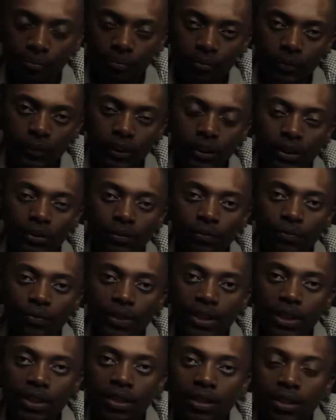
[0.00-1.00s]
in
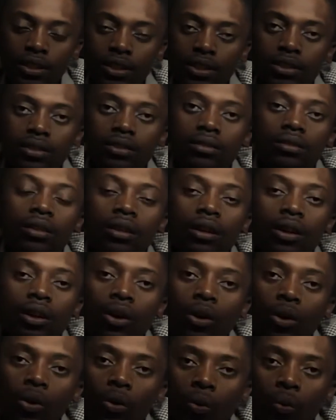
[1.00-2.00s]
physics,
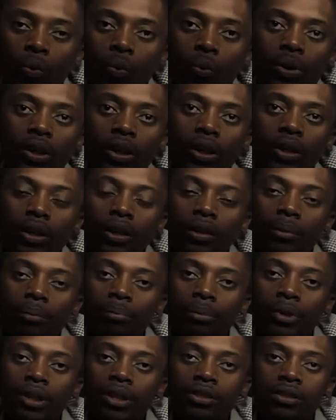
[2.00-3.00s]
we
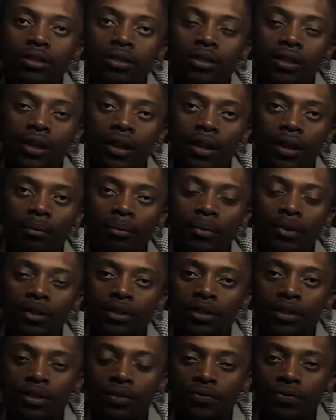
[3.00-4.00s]
measure time in
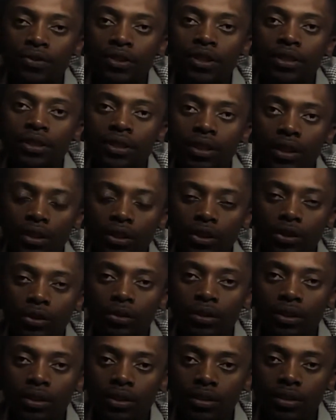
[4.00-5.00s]
different
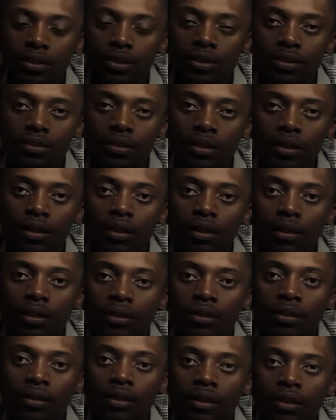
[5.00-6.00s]
units, and
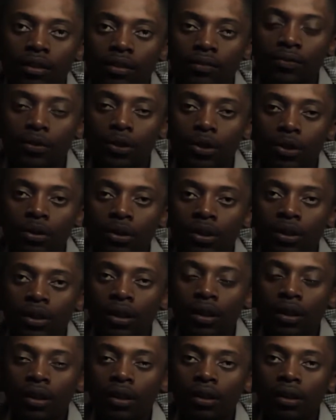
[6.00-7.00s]
the following
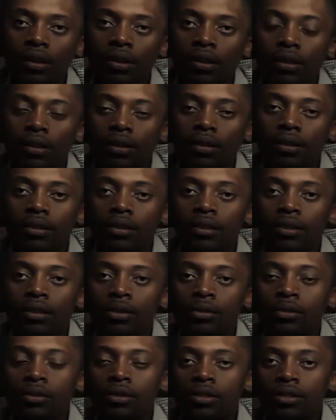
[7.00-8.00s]
are the
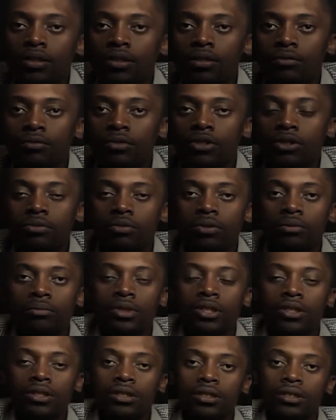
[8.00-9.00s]
units in which we
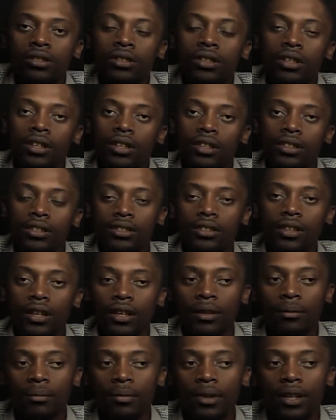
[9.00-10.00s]
measure
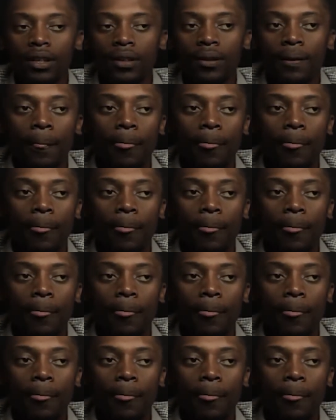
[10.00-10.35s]
time in.